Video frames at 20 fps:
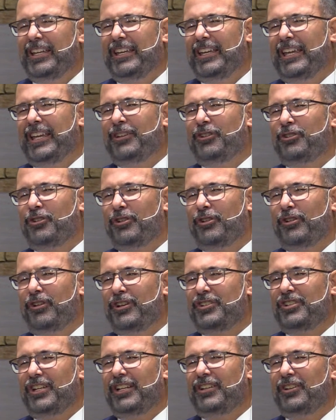
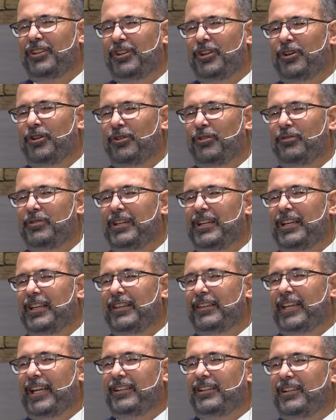encouraging to know
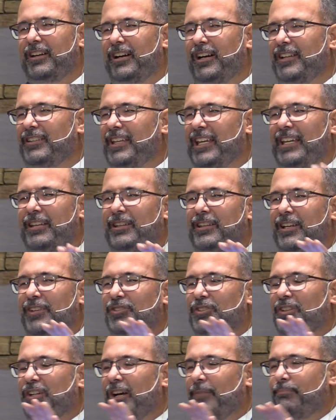that God, he
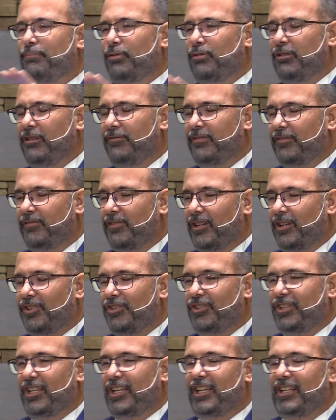doesn't approve of our
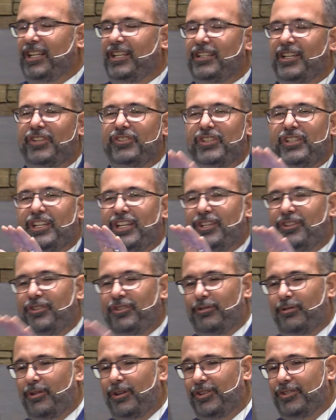sin, he doesn't
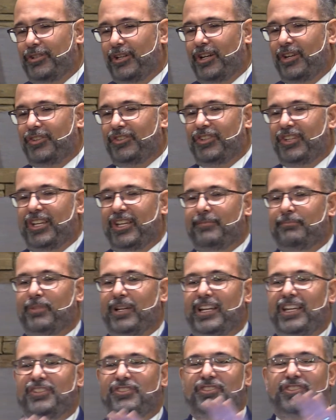endorse our sin, but
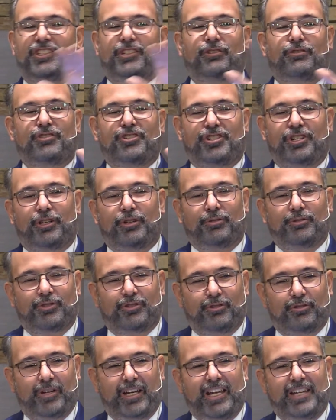he still shows
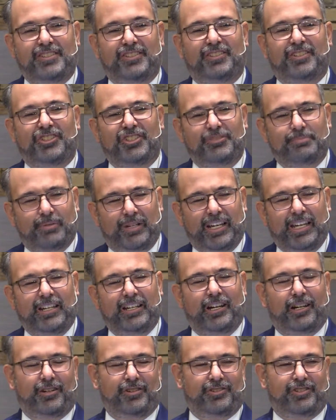grace despite
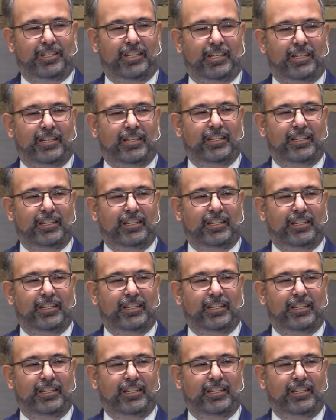our sin?